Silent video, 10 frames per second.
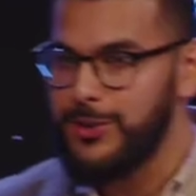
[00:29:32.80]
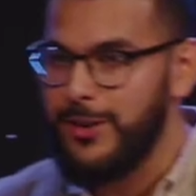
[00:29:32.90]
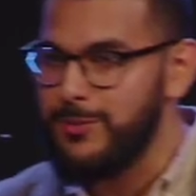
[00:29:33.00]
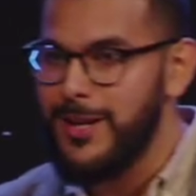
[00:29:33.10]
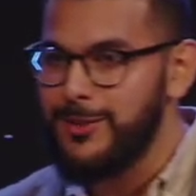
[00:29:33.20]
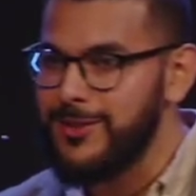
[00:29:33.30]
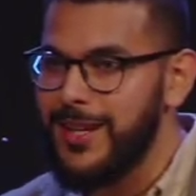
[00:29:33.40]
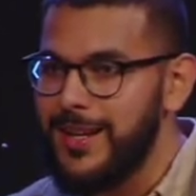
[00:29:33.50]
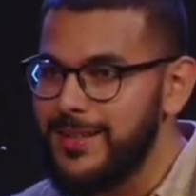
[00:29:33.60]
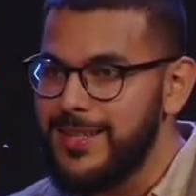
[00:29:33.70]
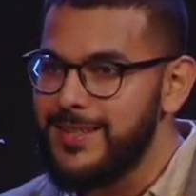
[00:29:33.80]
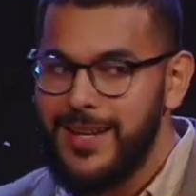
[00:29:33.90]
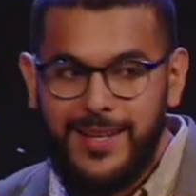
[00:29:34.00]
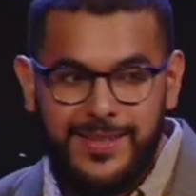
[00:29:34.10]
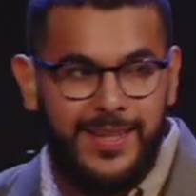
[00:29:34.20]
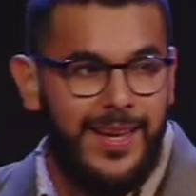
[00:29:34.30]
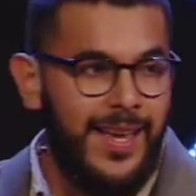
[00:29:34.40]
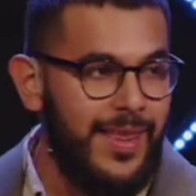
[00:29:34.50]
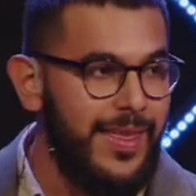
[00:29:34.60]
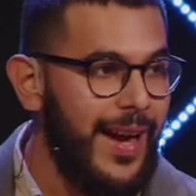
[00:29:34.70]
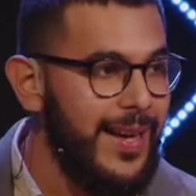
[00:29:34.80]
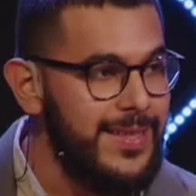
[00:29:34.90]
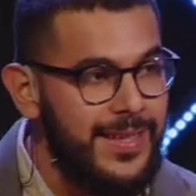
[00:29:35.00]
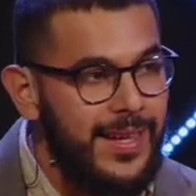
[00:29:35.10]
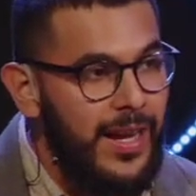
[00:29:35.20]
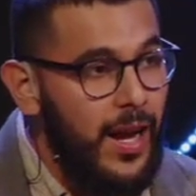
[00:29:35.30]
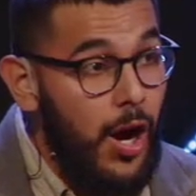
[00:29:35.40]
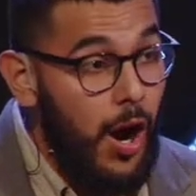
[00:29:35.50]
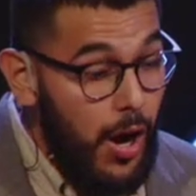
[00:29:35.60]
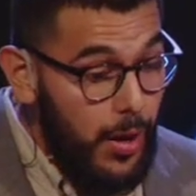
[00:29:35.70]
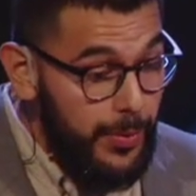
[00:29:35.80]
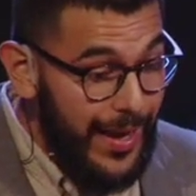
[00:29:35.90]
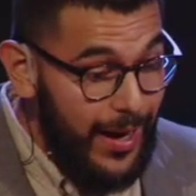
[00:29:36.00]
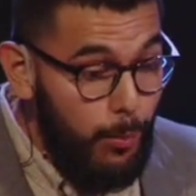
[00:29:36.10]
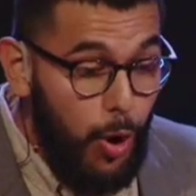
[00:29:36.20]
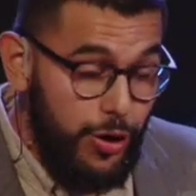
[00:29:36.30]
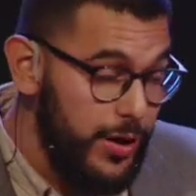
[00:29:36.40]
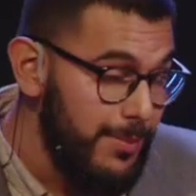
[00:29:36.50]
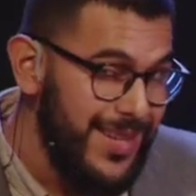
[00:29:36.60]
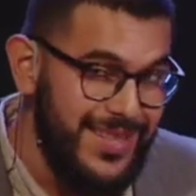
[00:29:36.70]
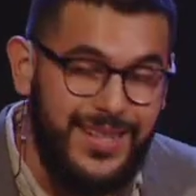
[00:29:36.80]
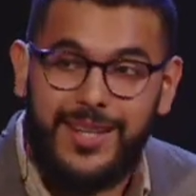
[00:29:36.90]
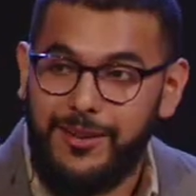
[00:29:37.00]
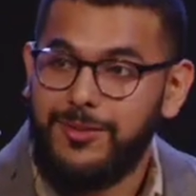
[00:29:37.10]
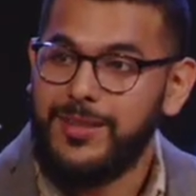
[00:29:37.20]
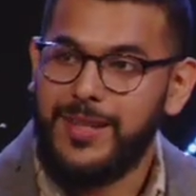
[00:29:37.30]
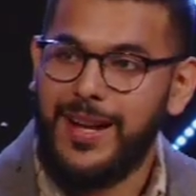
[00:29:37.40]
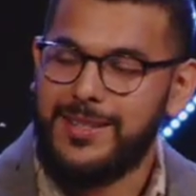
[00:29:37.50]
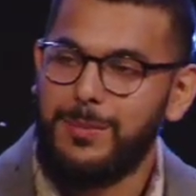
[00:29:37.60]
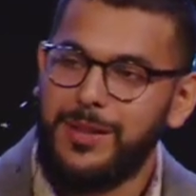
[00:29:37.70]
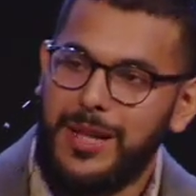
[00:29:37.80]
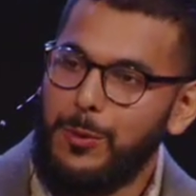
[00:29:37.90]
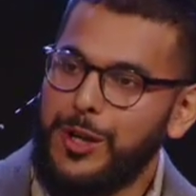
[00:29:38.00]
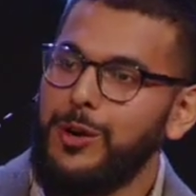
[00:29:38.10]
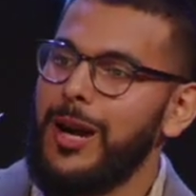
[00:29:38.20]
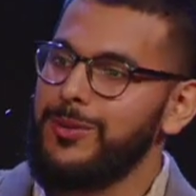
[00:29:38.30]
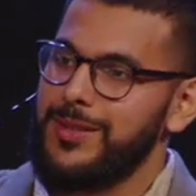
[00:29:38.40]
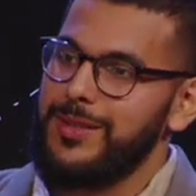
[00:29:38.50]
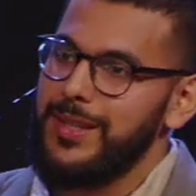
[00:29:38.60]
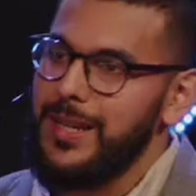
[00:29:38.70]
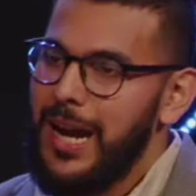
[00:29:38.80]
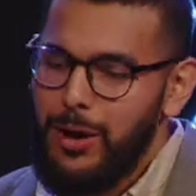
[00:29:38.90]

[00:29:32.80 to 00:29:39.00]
Oscar Romero says, he says that martyrdom is a gift, not something that we go out and seek.